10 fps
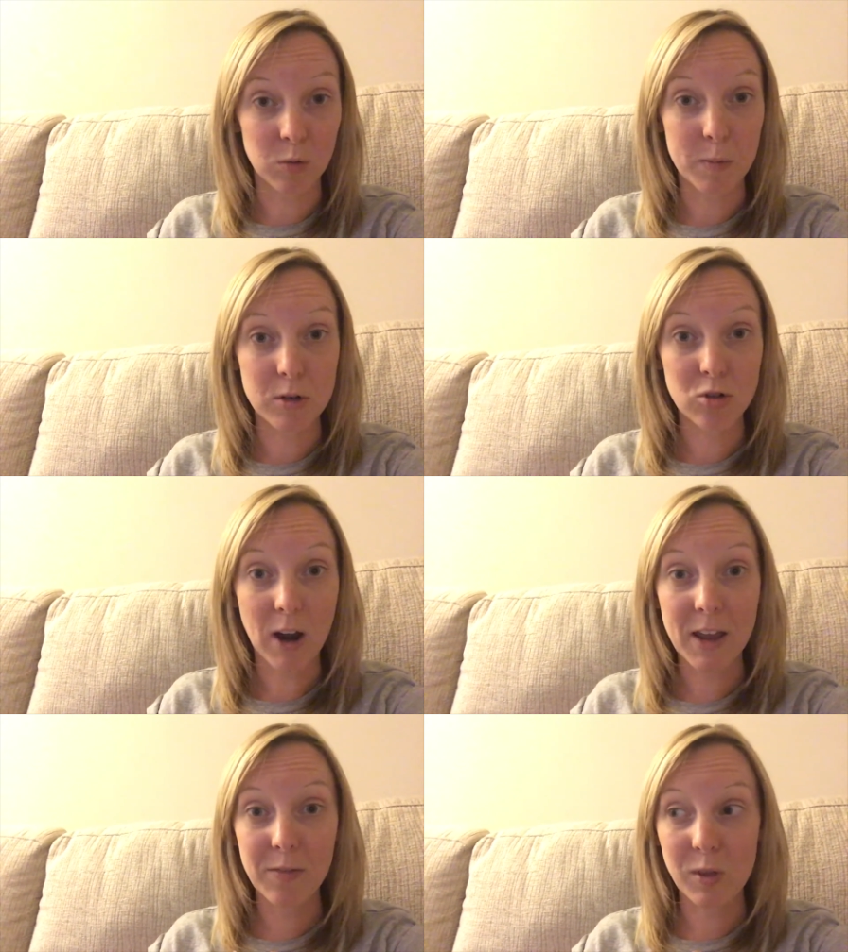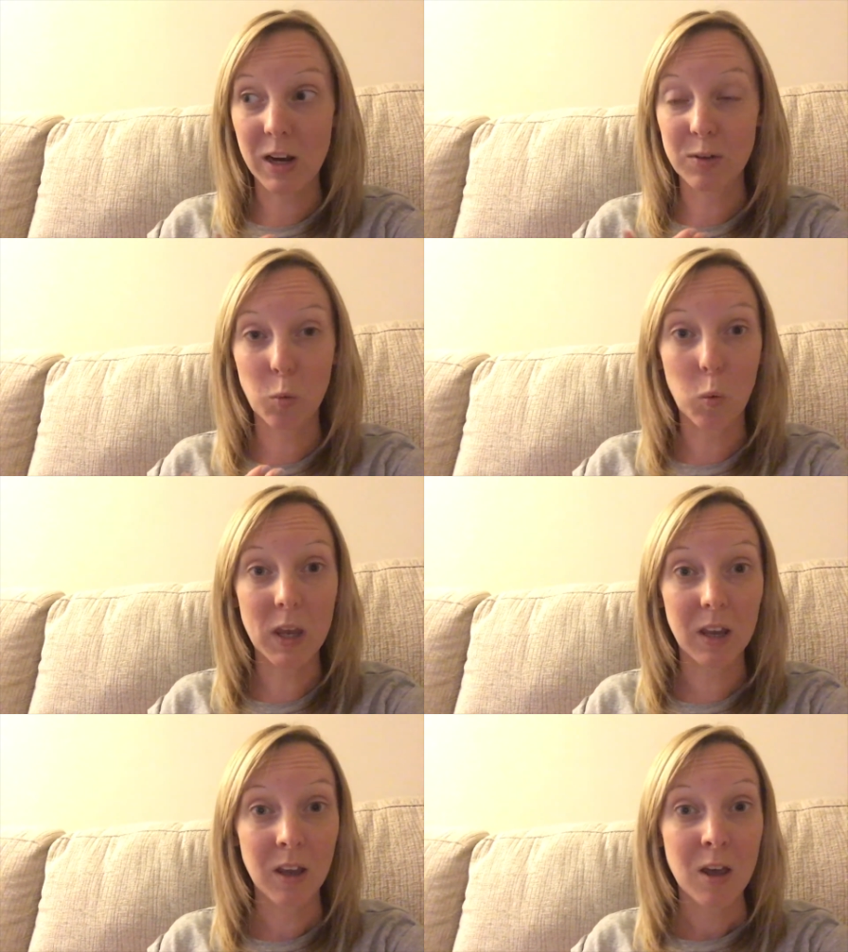We've been trying for the last
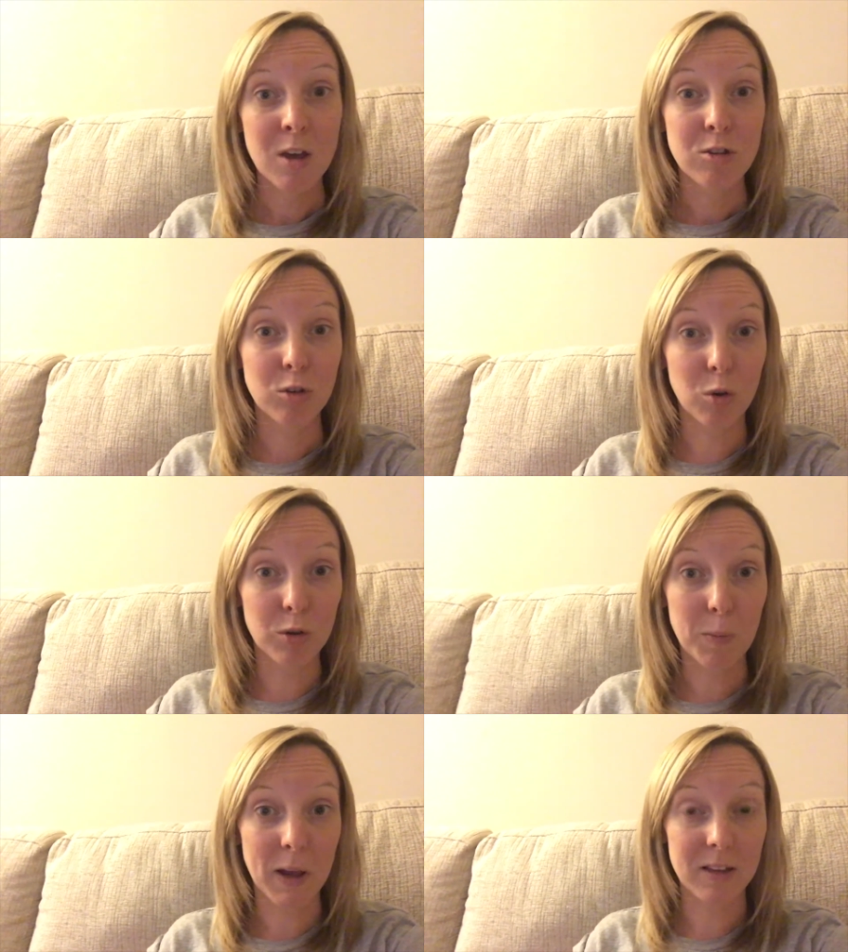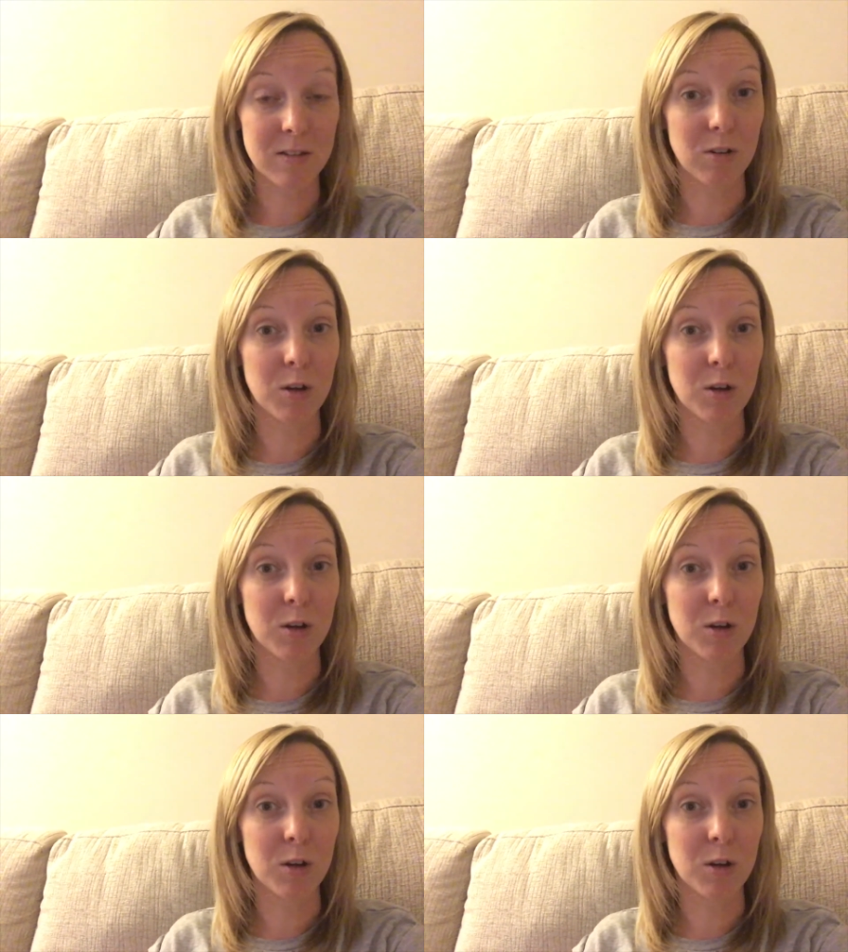week to call the plasterer,